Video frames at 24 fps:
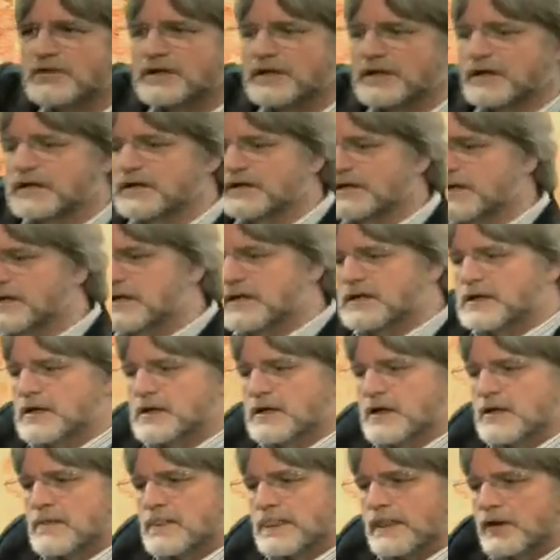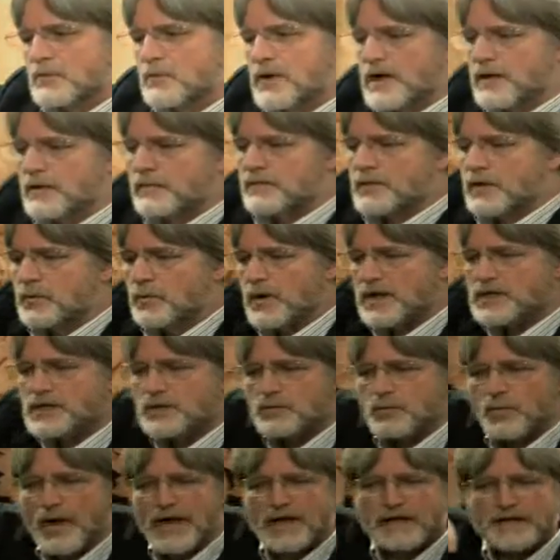here. Well, when you
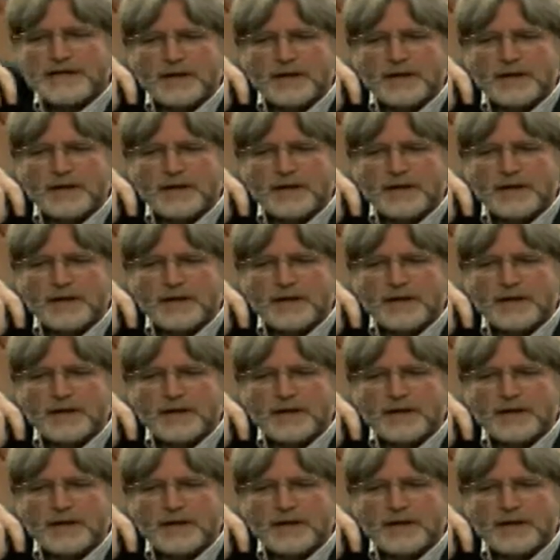wake